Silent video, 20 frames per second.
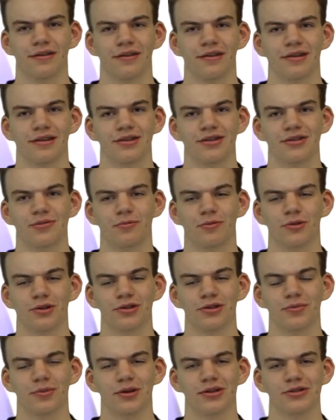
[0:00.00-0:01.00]
It really
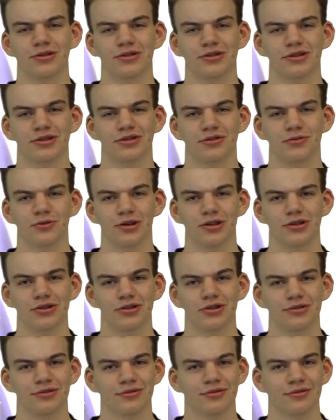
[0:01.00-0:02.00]
depends on the
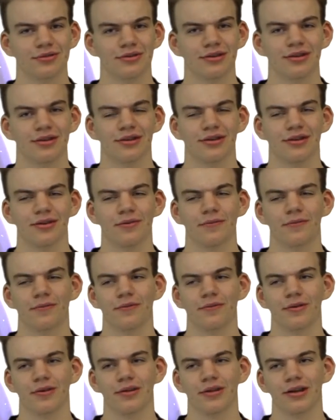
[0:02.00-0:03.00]
situation.
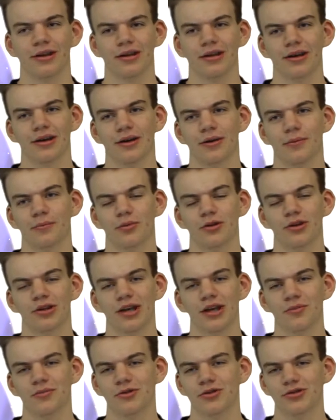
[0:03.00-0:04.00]
For like uh,
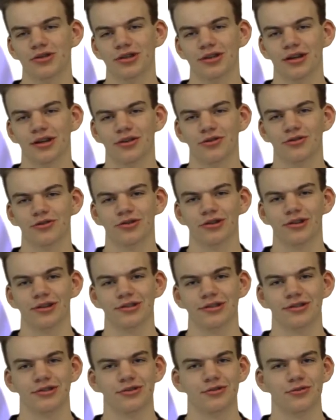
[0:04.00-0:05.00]
pregame music, I usually
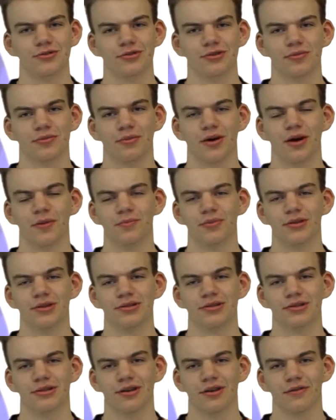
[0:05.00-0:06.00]
listen to some upbeat
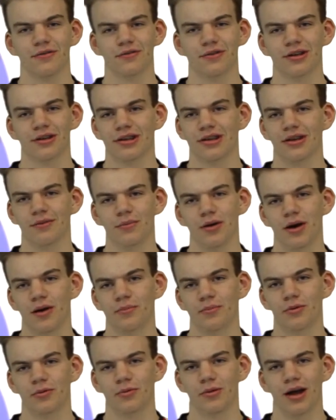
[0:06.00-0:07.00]
stuff like hip-hop
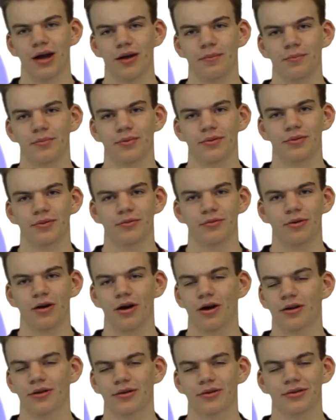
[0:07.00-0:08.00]
or rap,
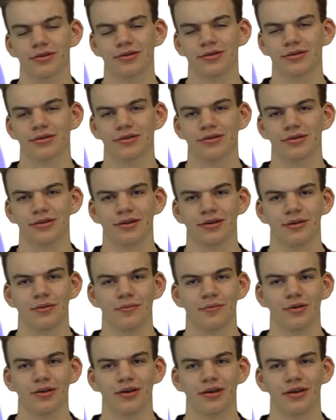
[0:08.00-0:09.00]
rock.
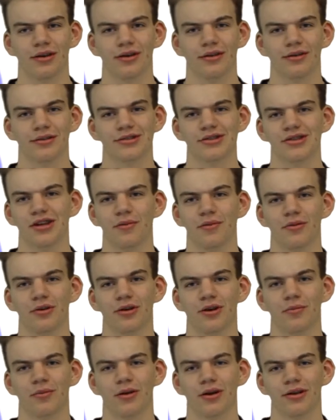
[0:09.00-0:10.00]
But uh, summer,
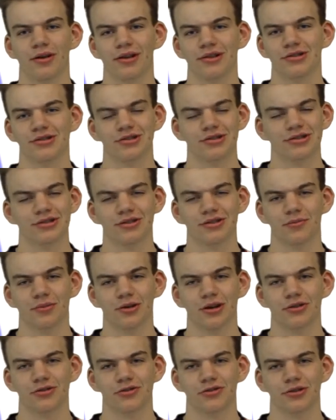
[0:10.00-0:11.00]
I'd probably listen to some
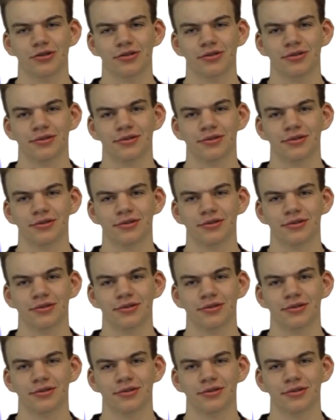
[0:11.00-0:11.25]
country.